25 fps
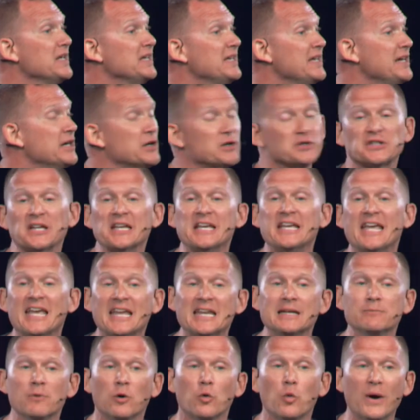years, he hid
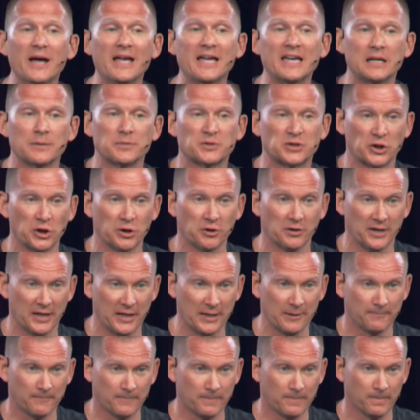him away in
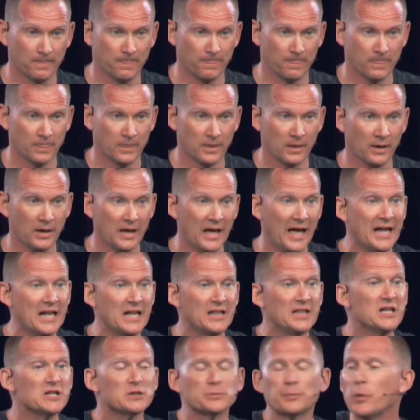obscurity. And at
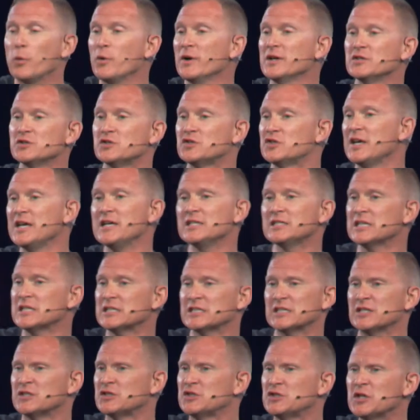this point,
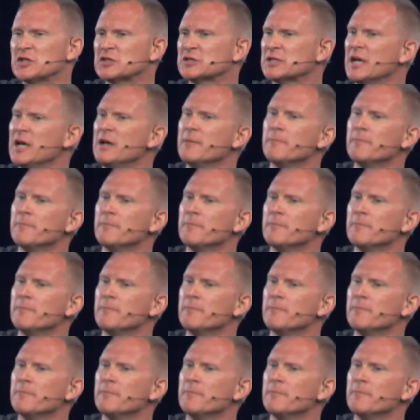Jesus is just